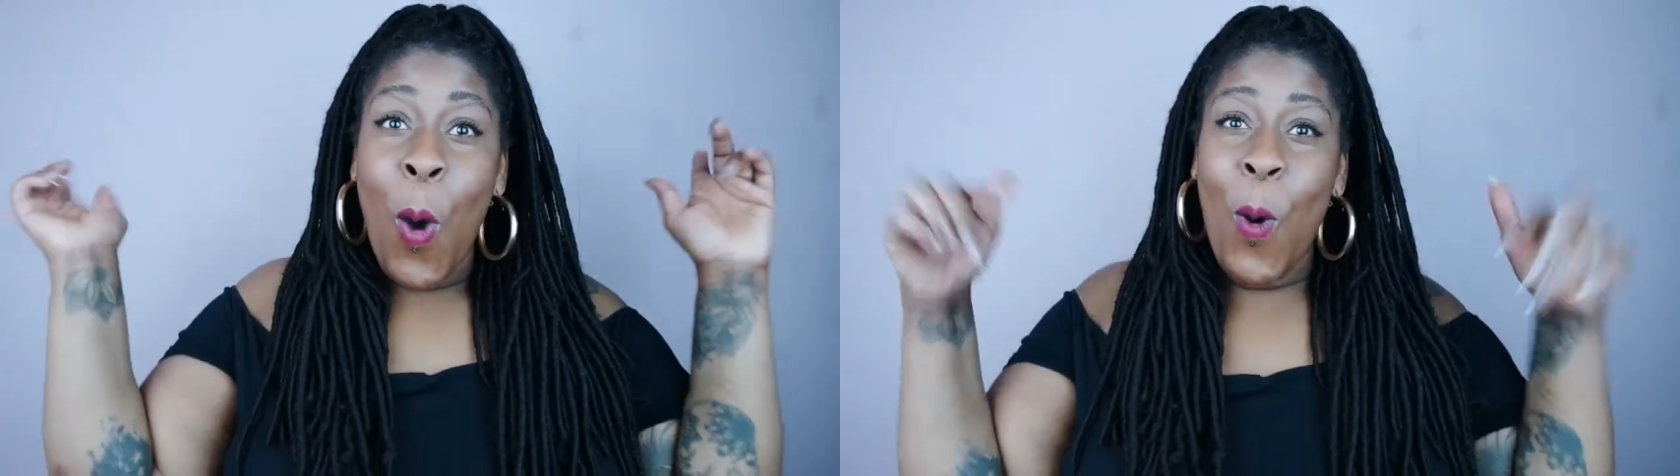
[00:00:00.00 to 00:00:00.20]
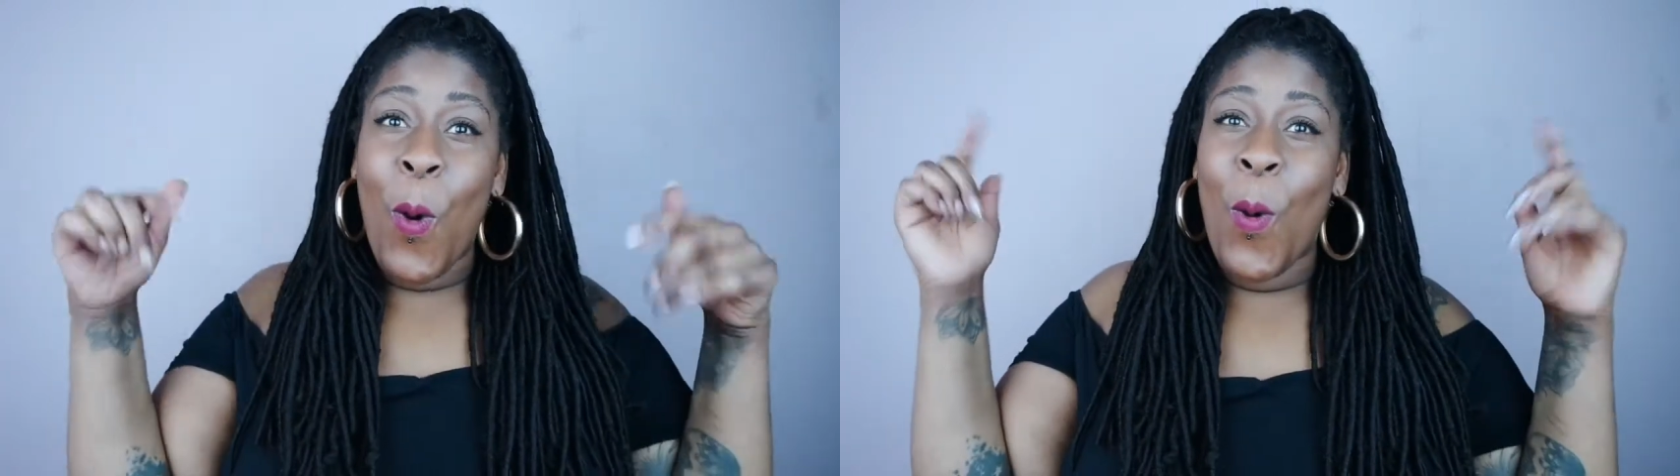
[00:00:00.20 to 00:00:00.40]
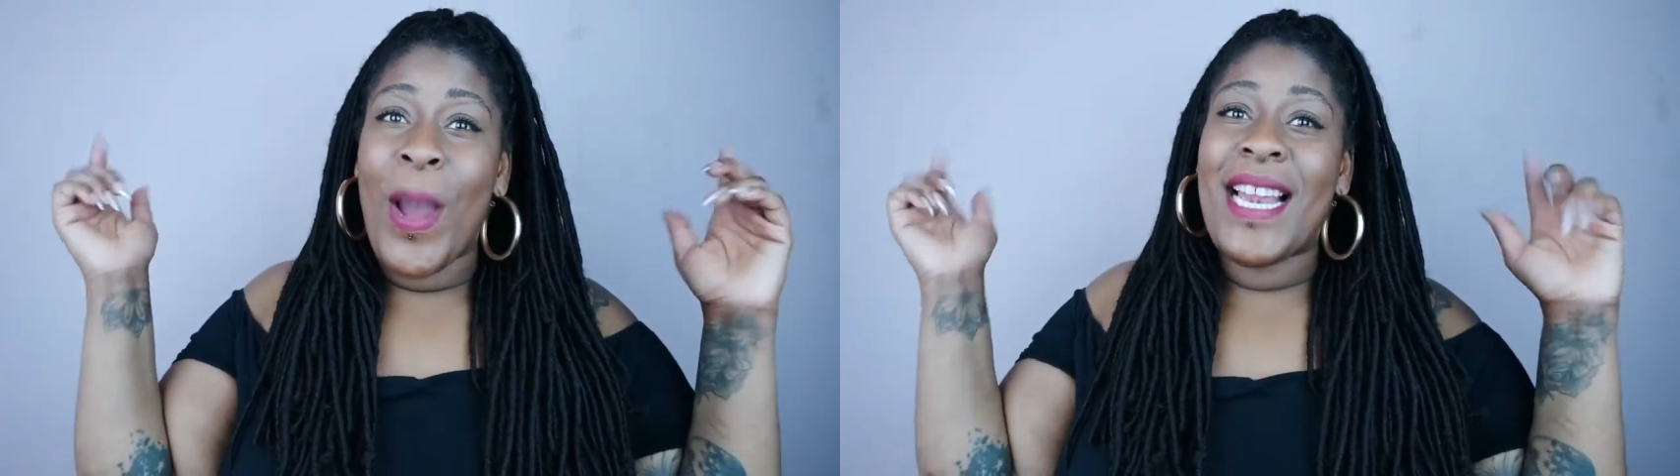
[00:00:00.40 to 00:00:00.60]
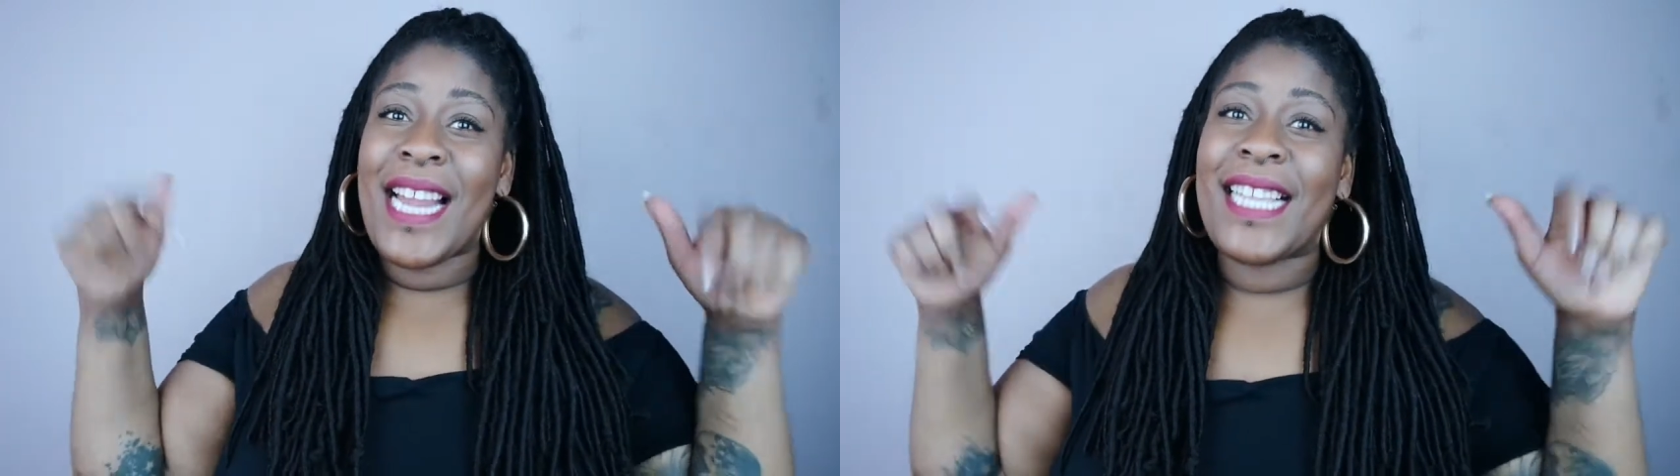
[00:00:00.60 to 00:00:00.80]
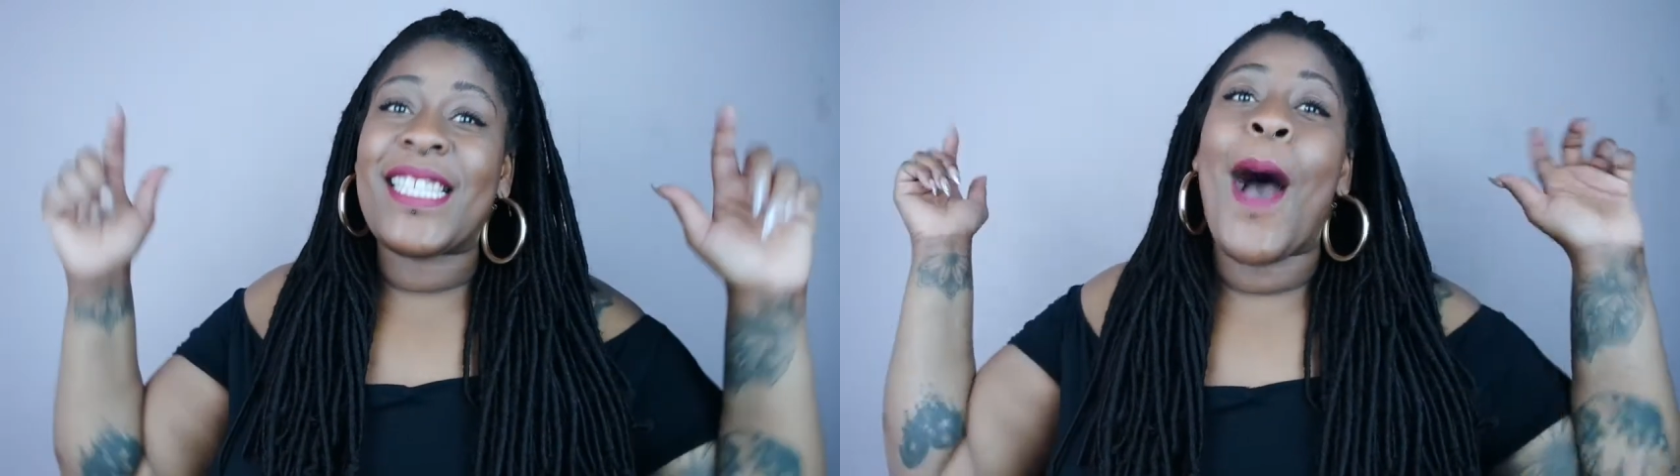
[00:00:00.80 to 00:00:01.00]
All
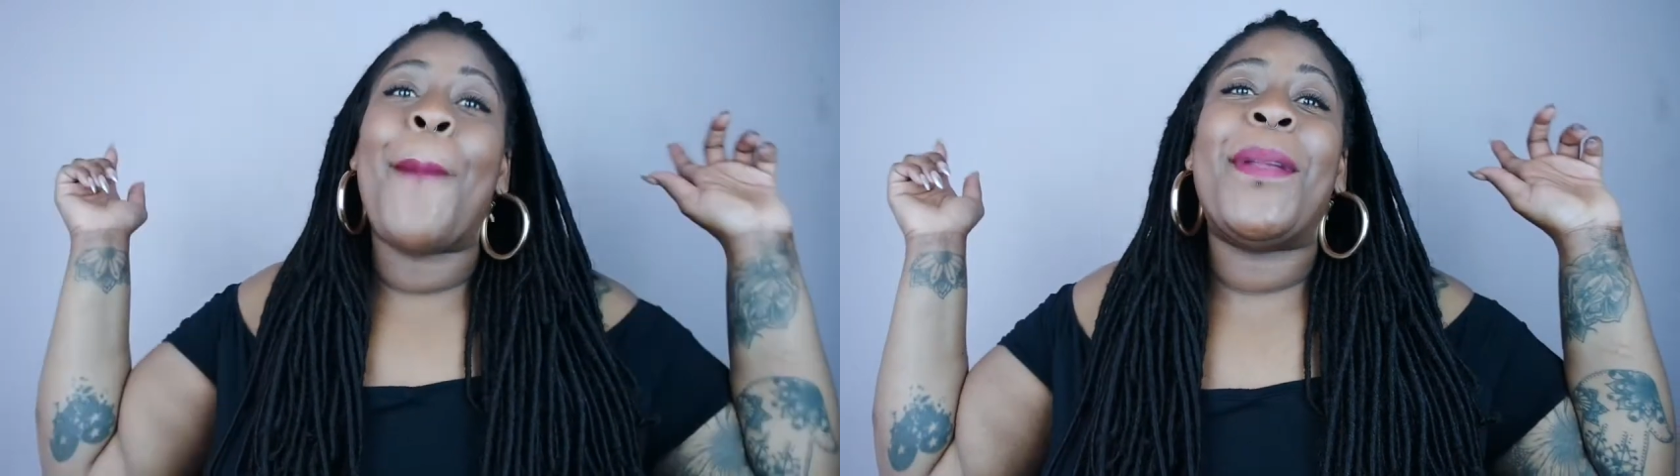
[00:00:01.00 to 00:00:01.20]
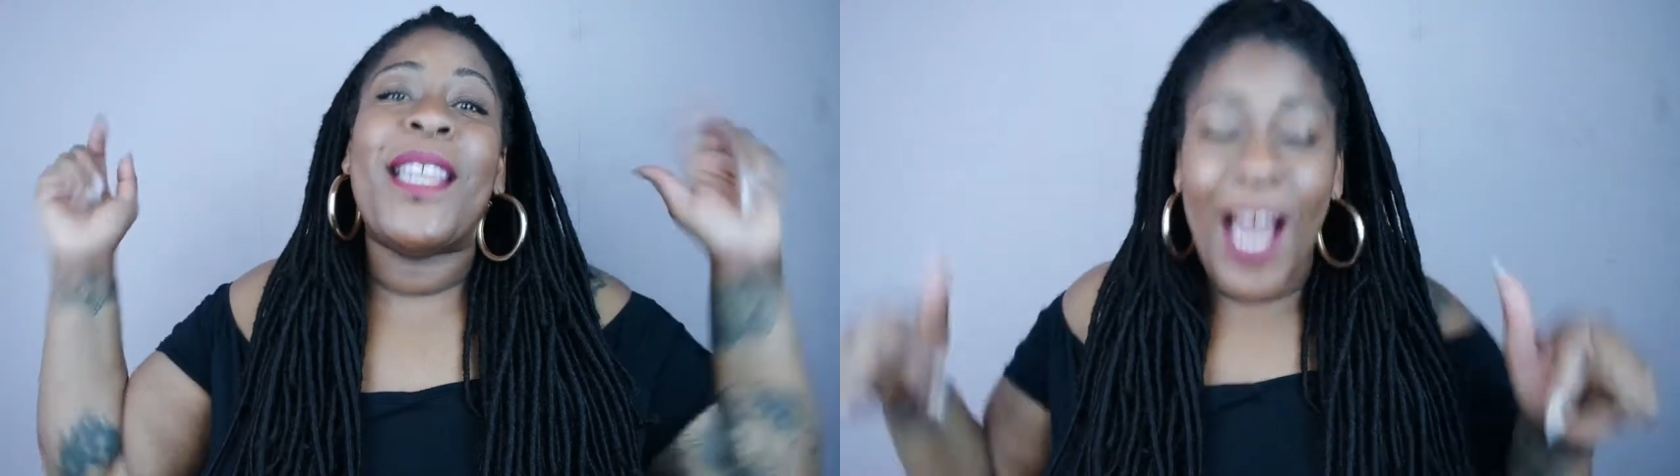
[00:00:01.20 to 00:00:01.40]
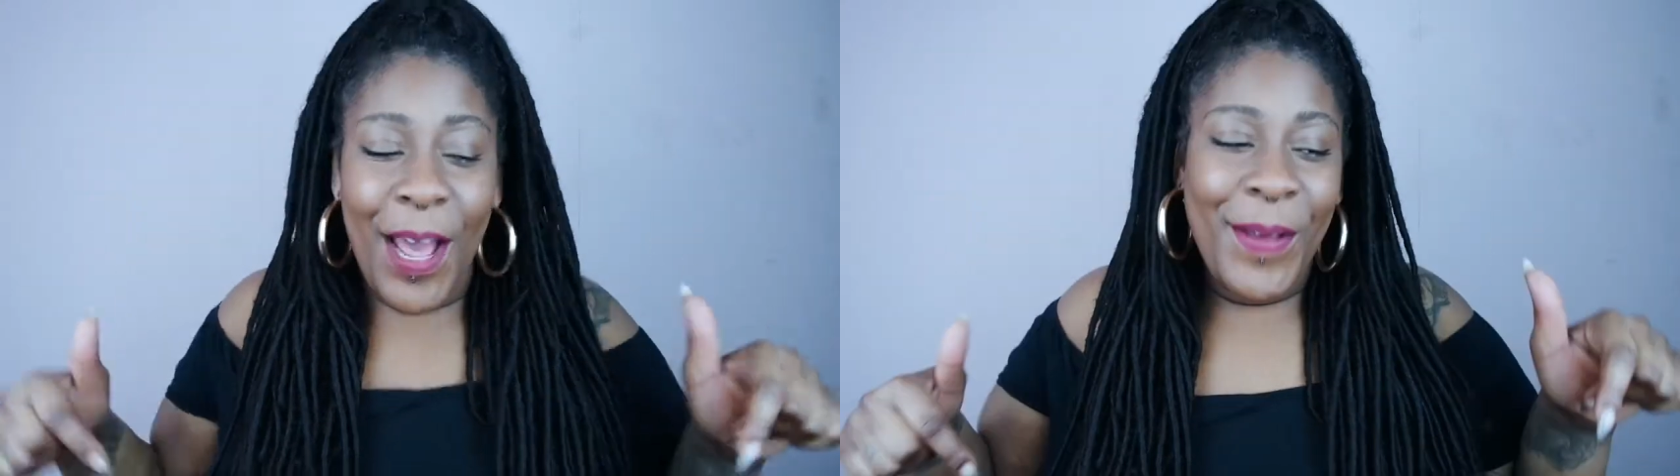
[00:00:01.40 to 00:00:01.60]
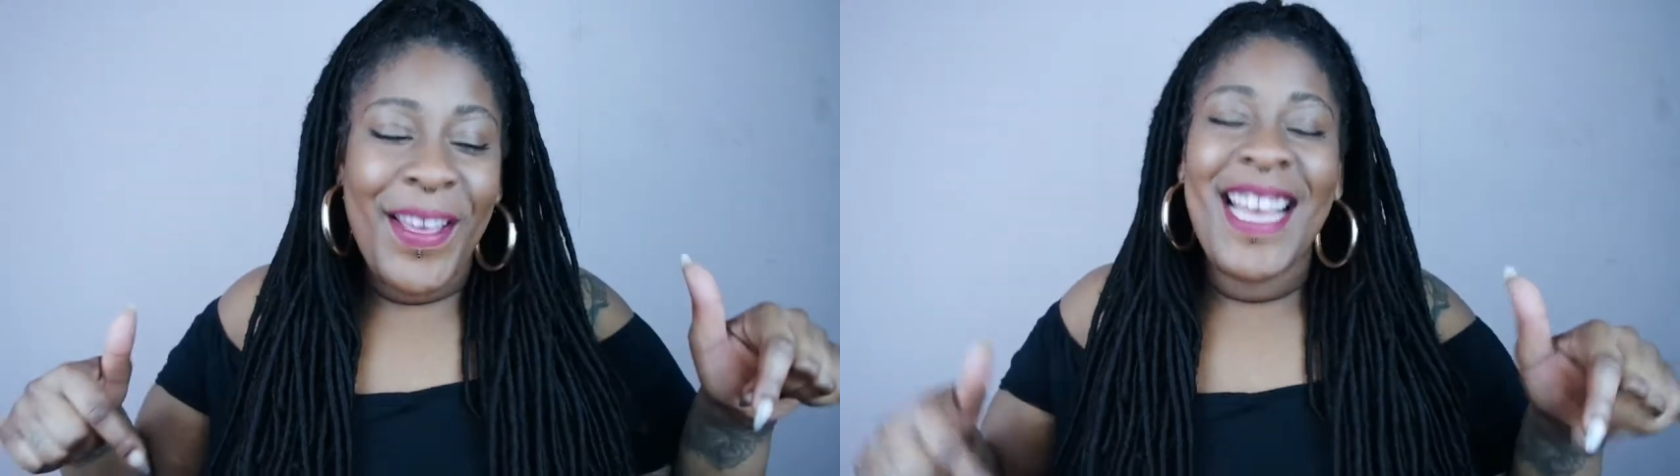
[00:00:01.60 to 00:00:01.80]
links are below.